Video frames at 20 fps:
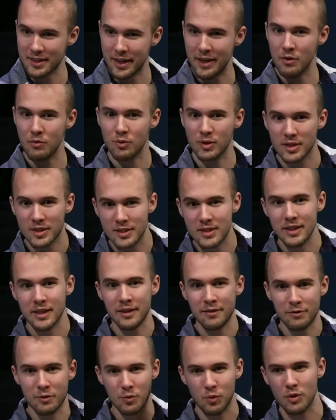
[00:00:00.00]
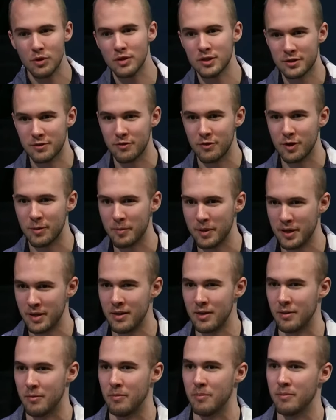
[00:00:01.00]
and received words from
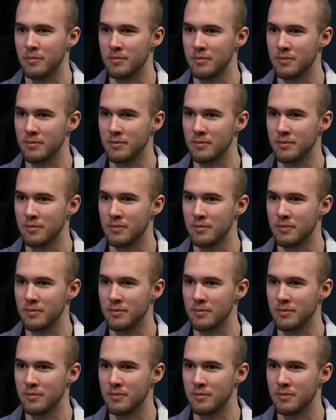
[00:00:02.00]
him?